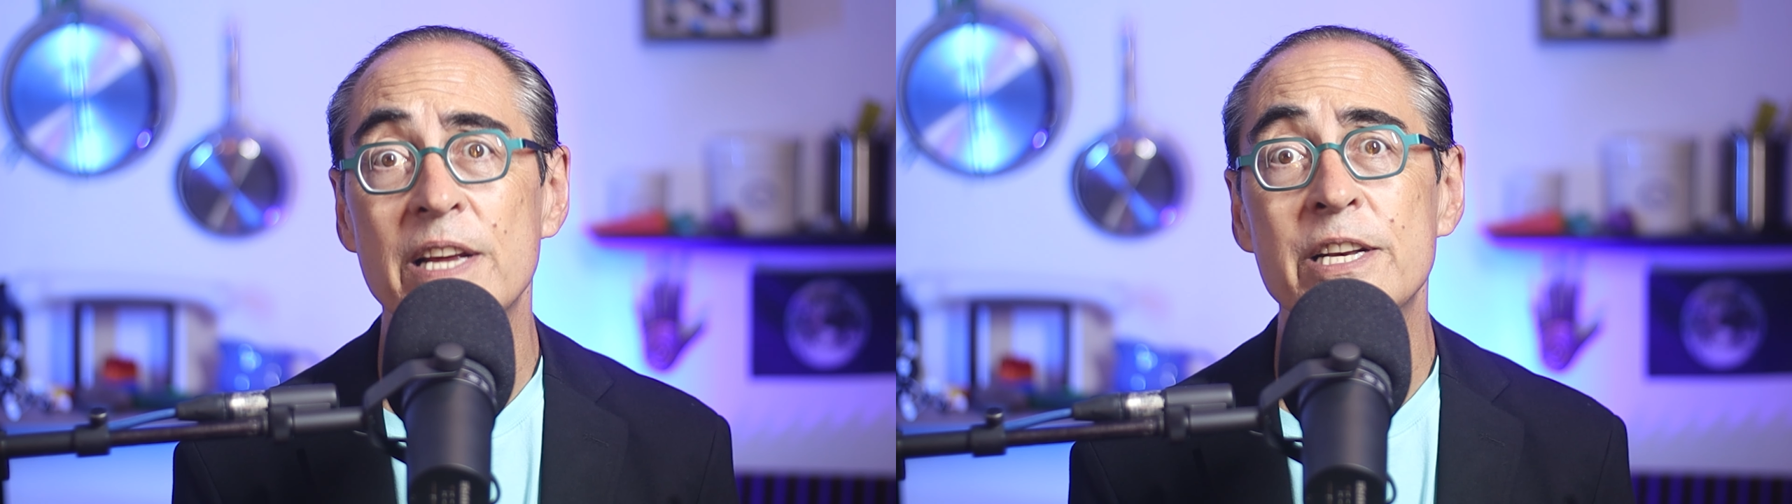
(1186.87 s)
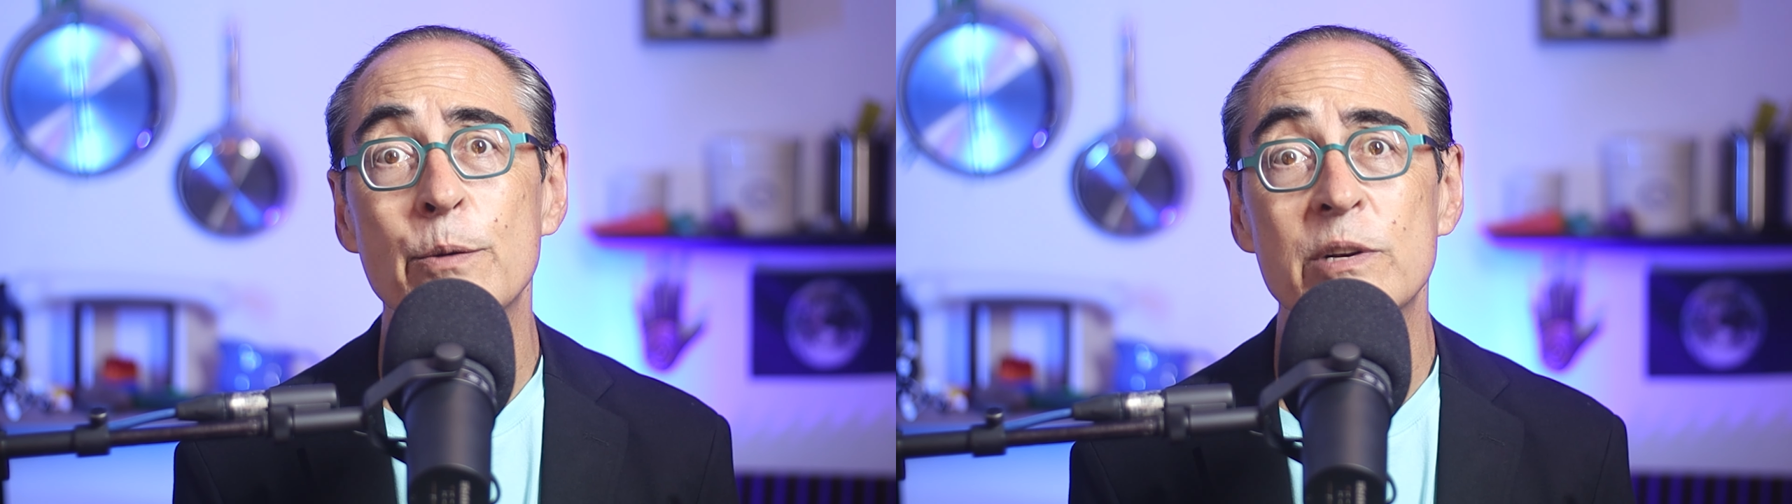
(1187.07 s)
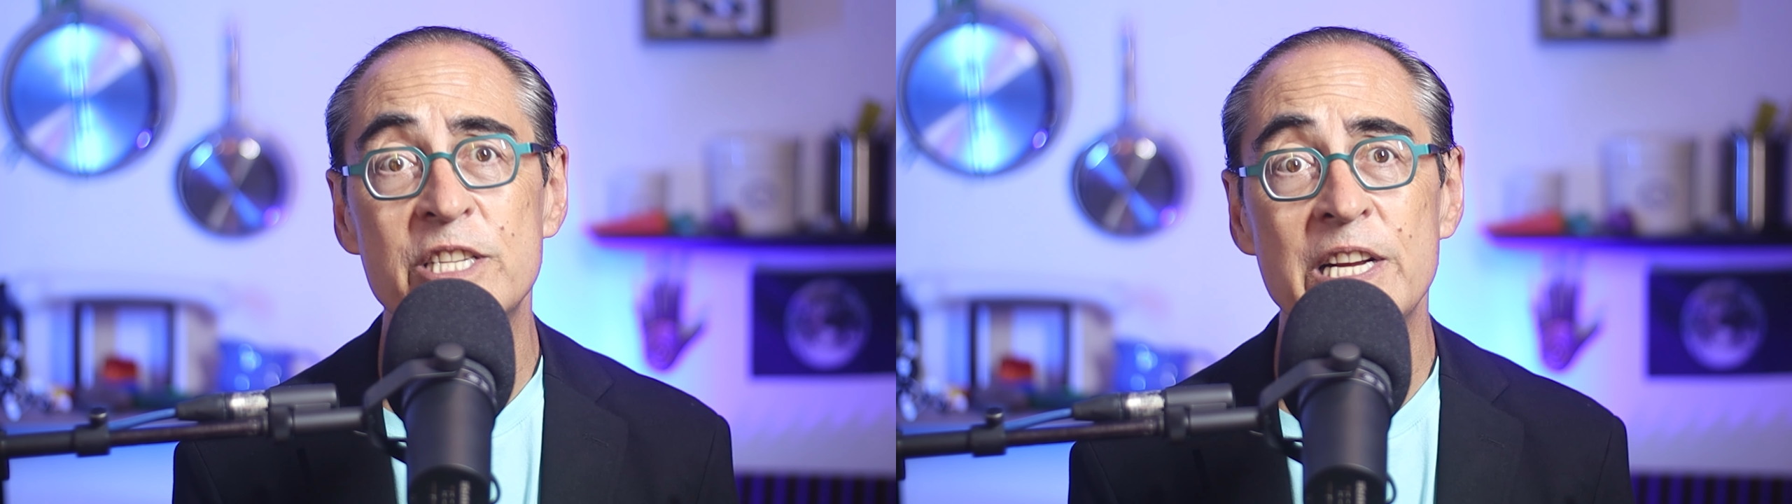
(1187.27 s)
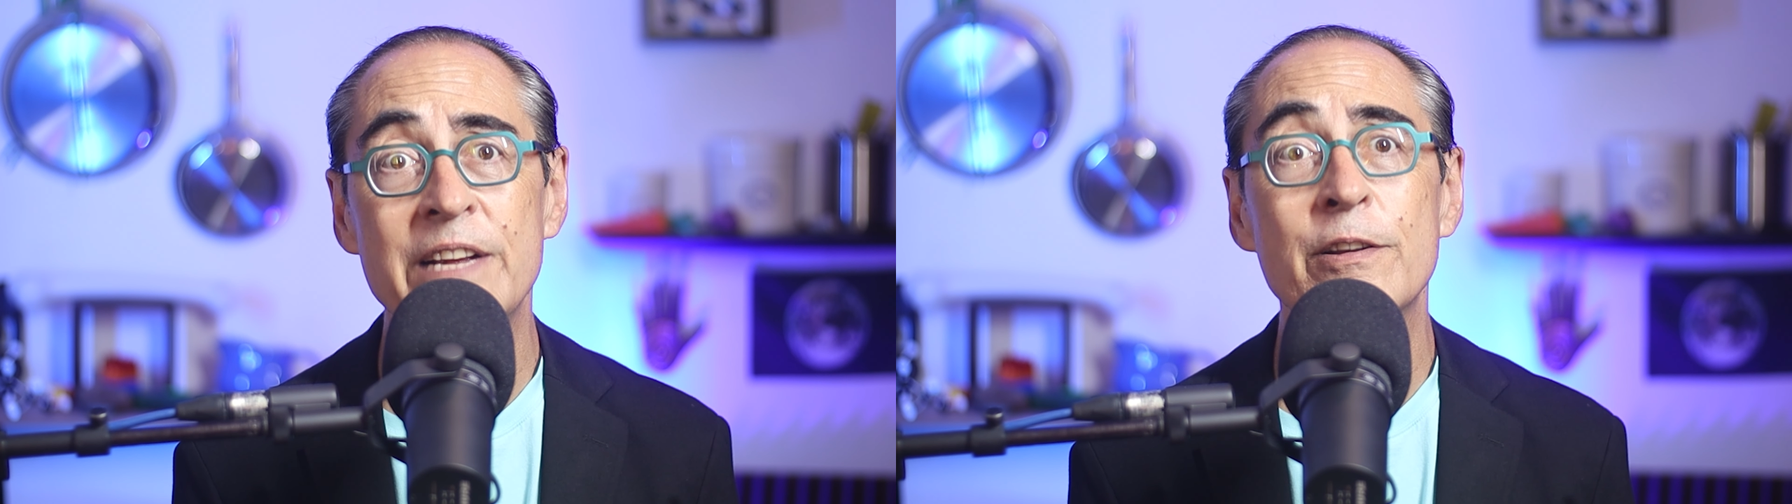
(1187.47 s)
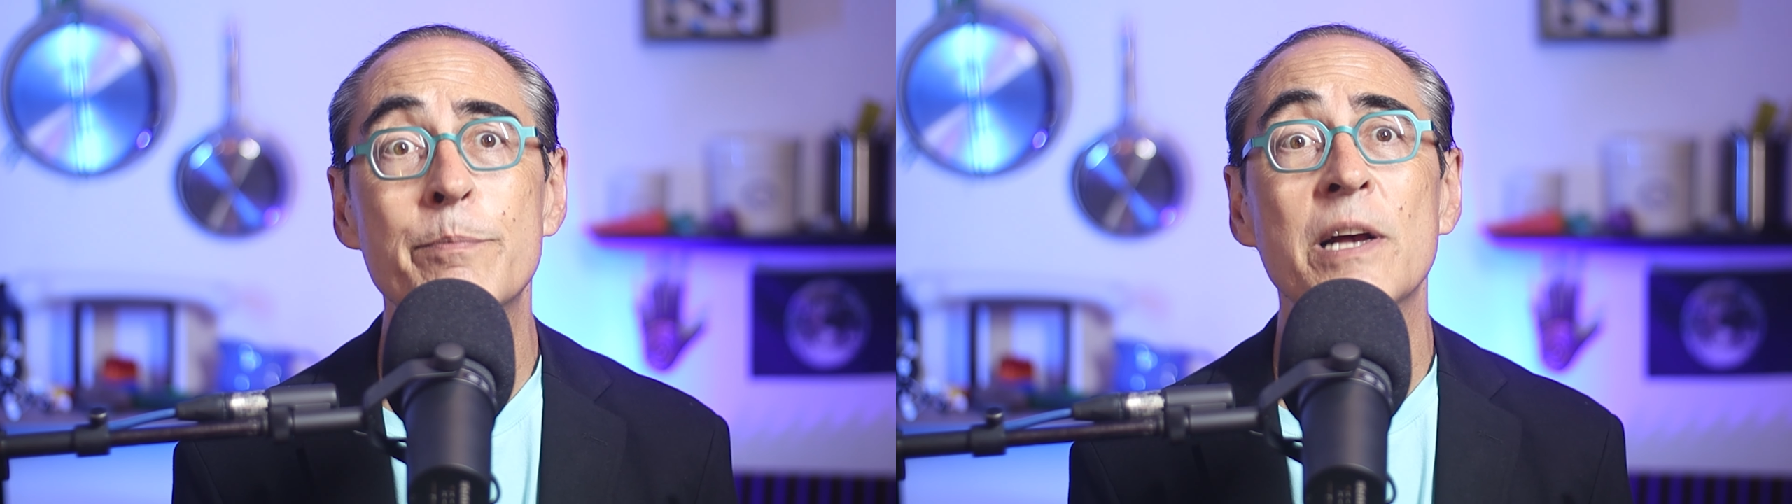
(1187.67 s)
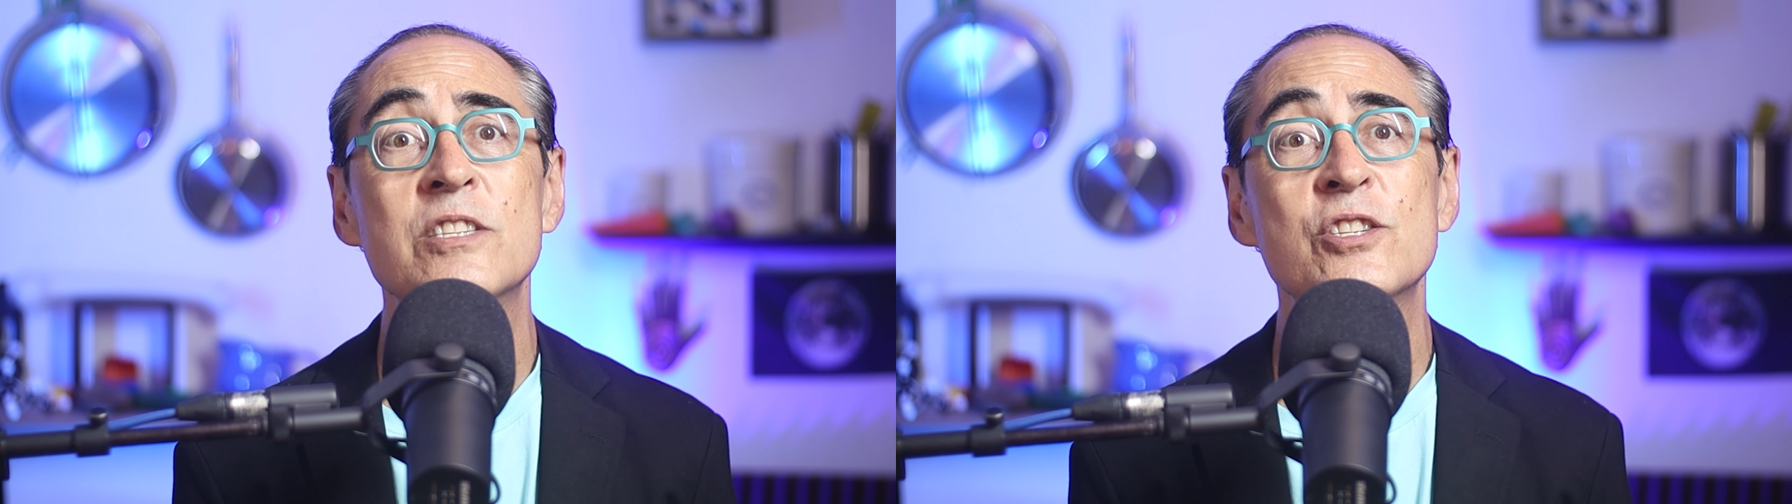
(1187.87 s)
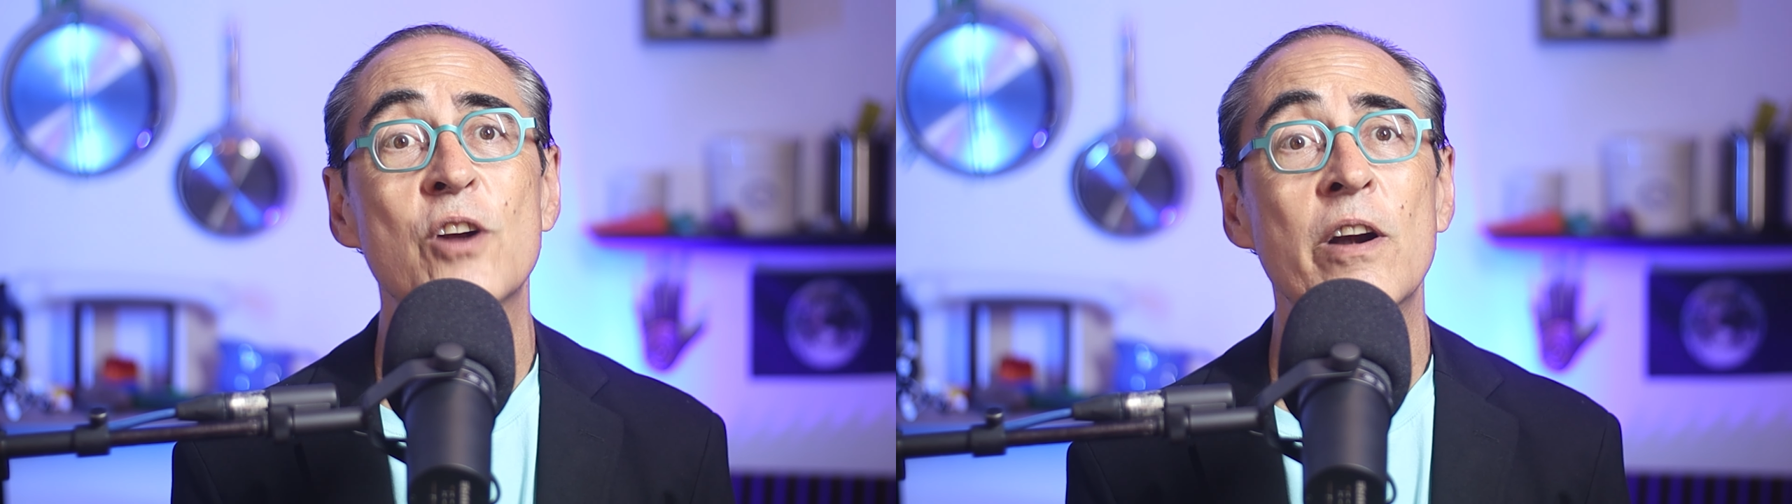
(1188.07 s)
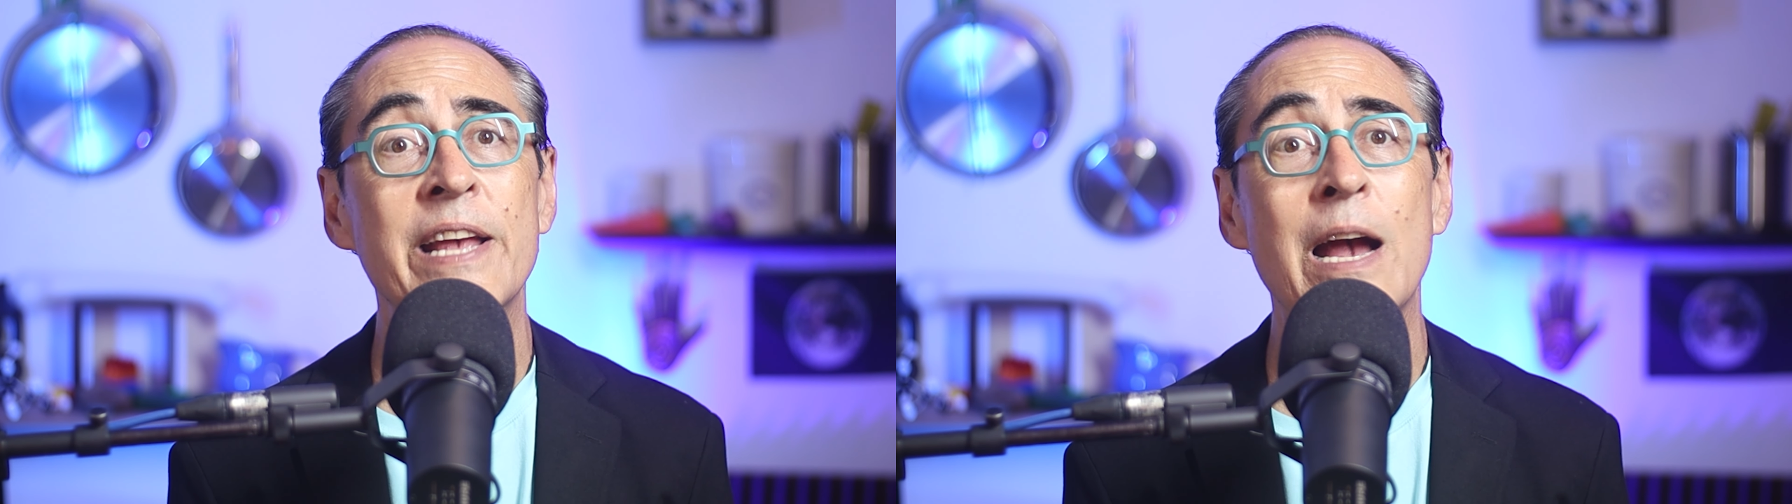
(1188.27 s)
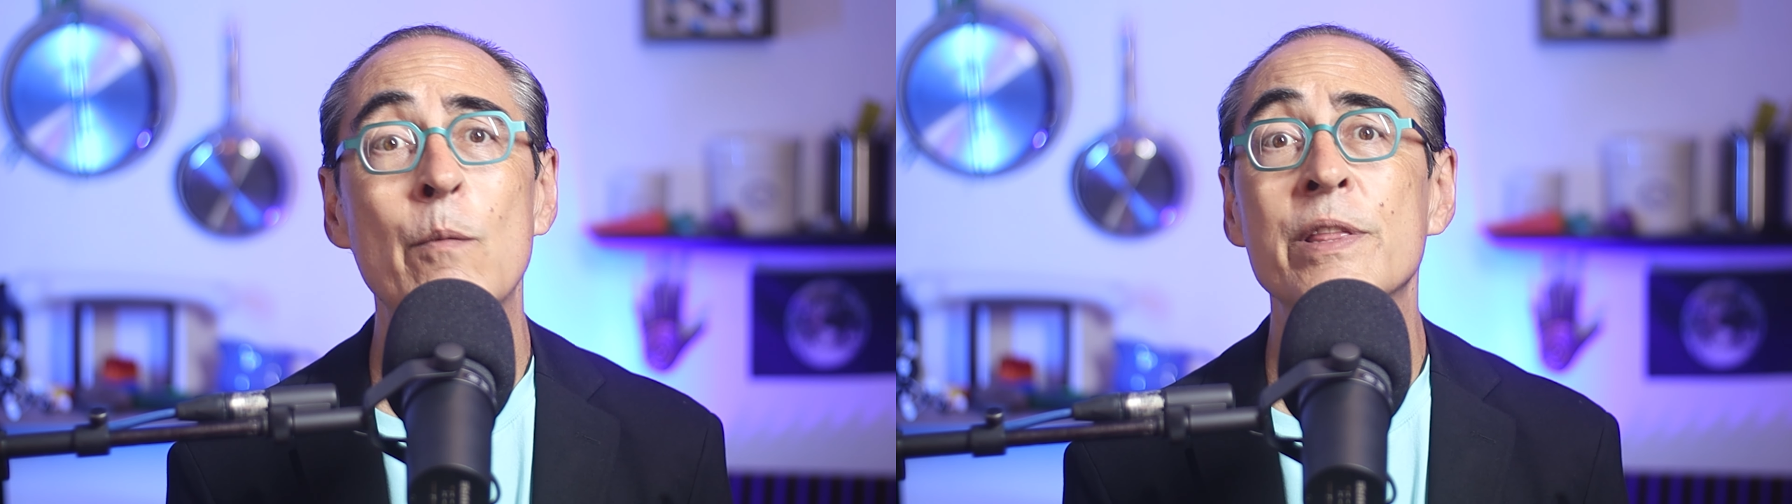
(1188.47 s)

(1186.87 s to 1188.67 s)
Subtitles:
and you achieve it by starting out